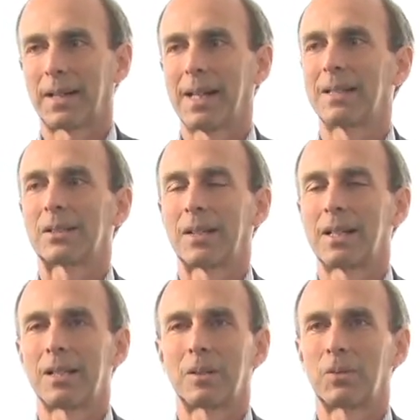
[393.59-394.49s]
again,
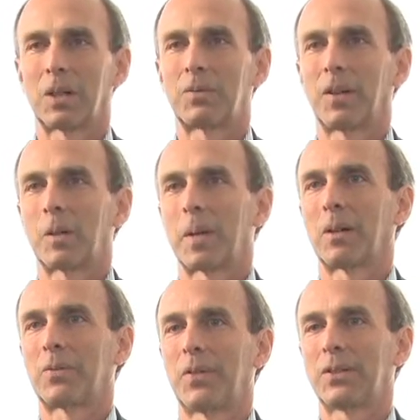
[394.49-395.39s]
study some very
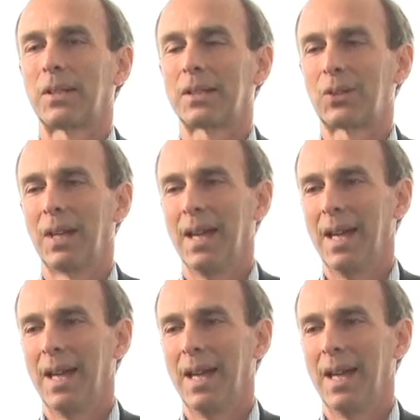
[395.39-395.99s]
fundamental physics,